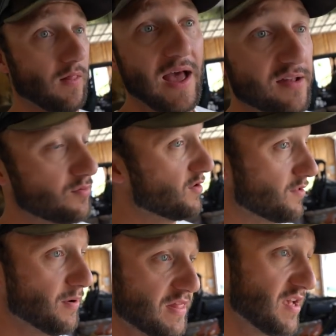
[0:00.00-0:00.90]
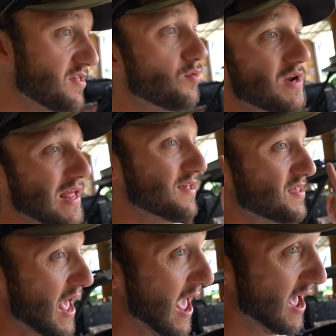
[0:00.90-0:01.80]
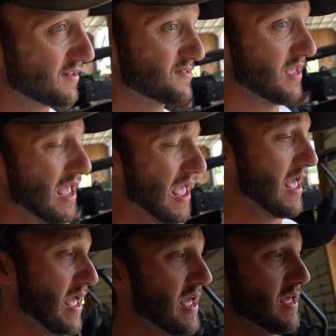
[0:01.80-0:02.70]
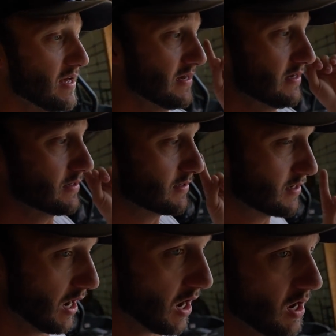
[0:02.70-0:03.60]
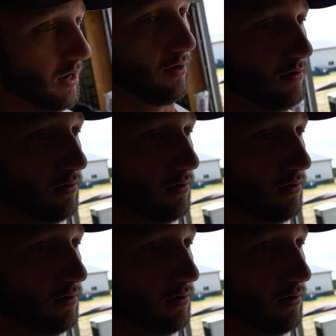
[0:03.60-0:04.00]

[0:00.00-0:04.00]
last ones, but this one is asked a ton.